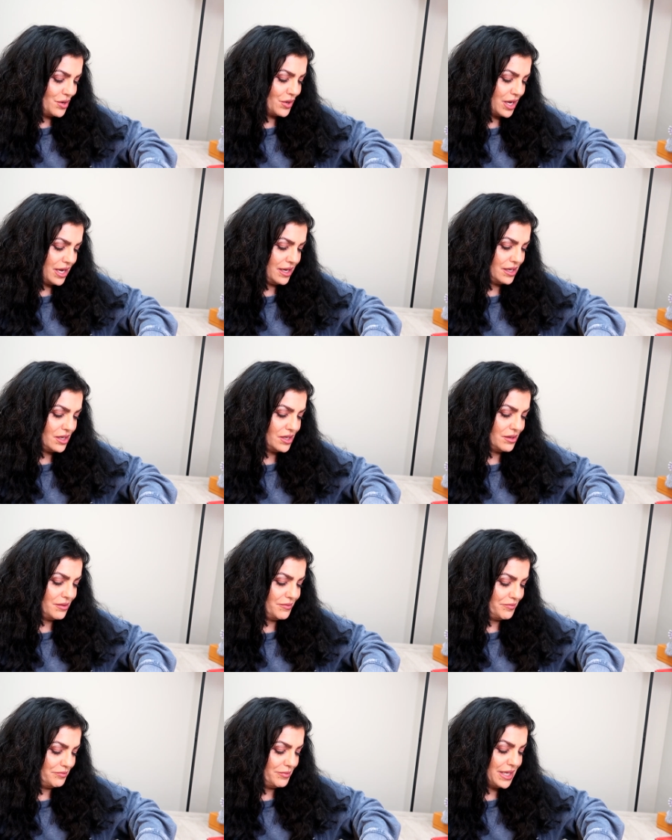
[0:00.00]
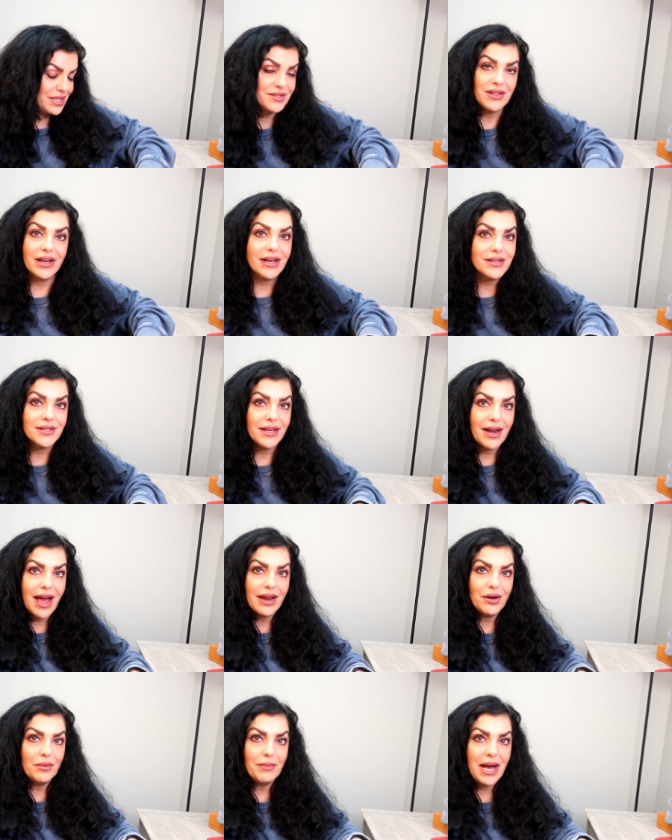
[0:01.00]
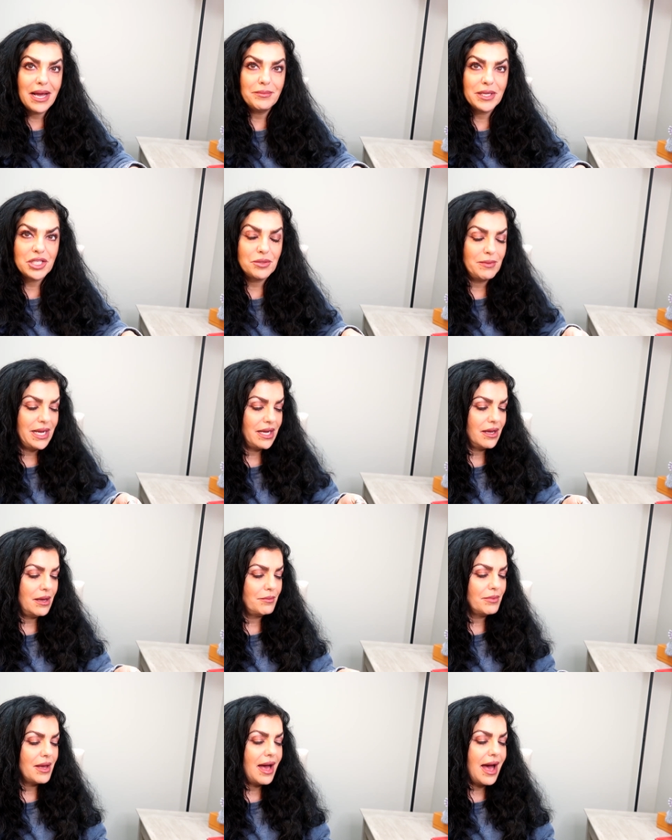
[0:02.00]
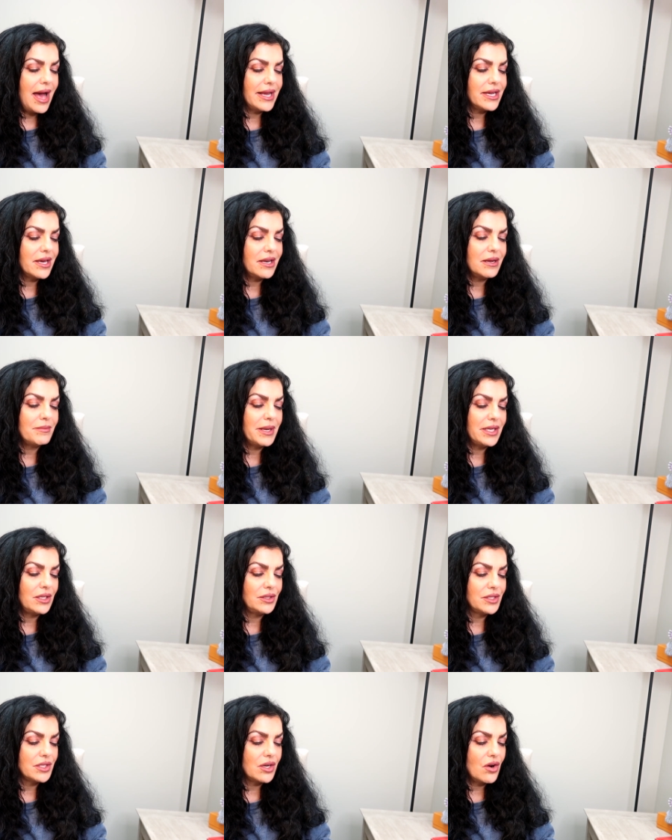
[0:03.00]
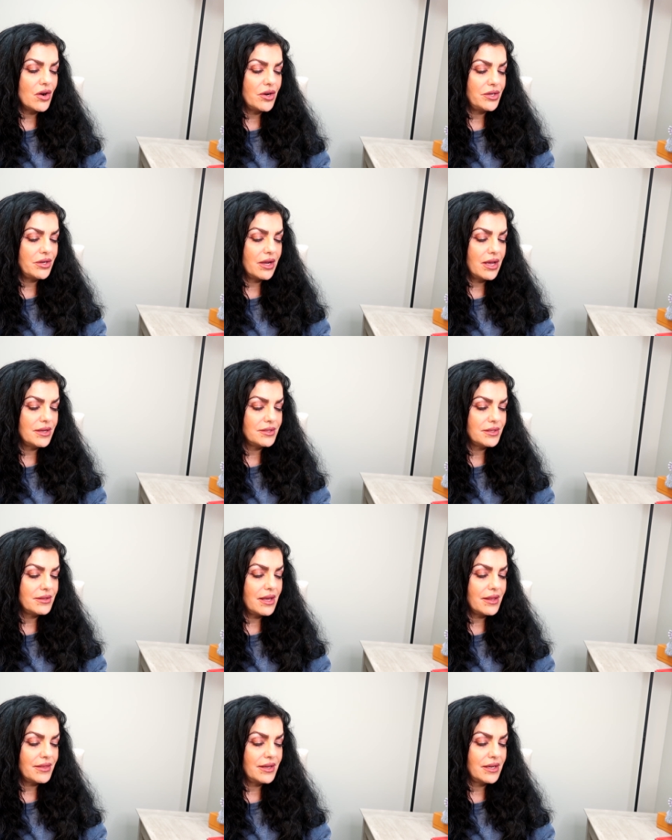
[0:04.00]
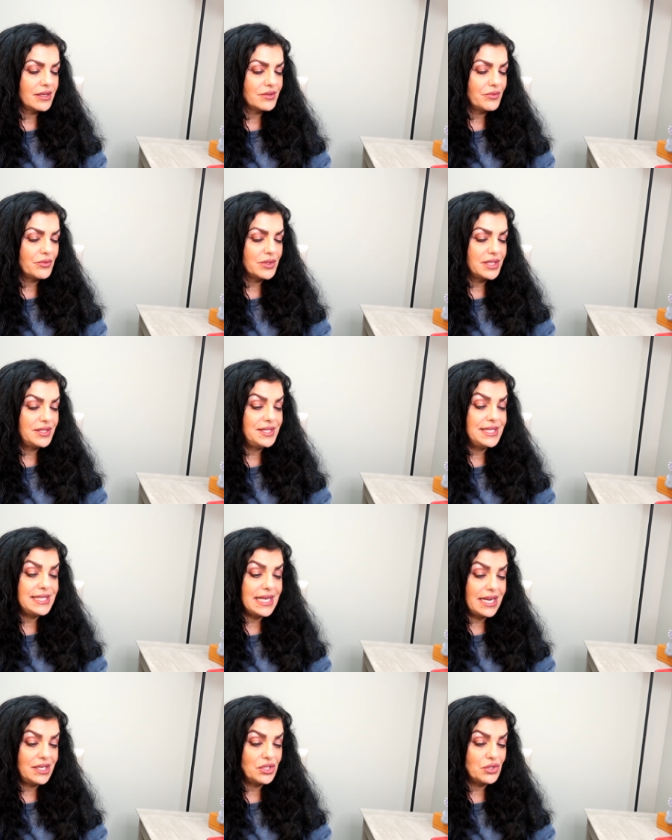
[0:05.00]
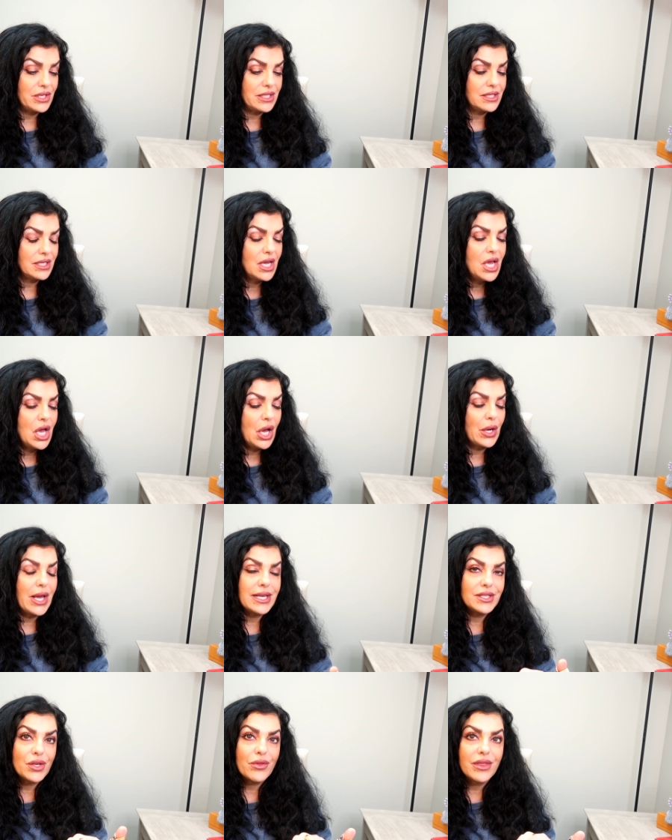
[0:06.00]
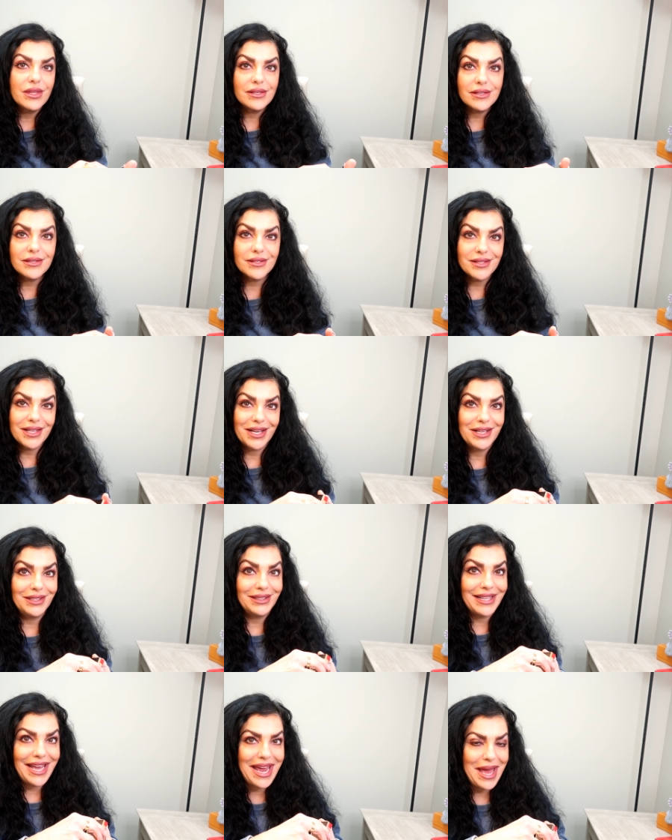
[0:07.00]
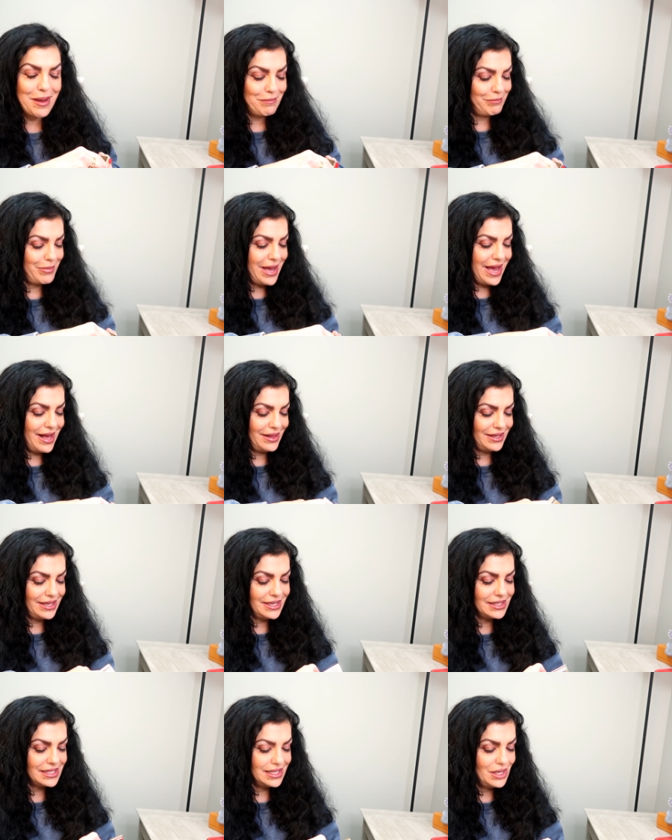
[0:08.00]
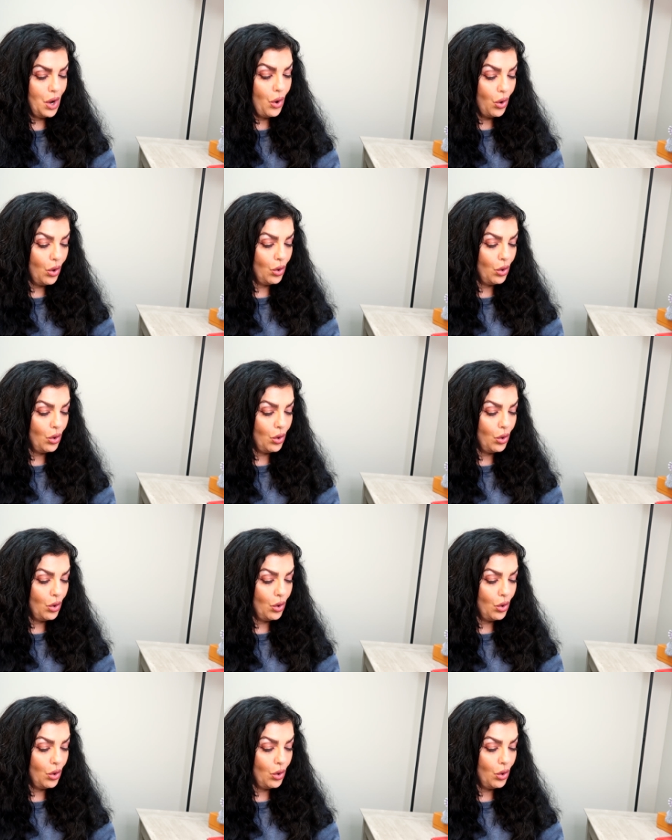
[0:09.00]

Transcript: Okay, because like I said, I don't buy much makeup. I cut up my Ulta card, you guys. That thing was dangerous. Okay, so this is the Glam palette.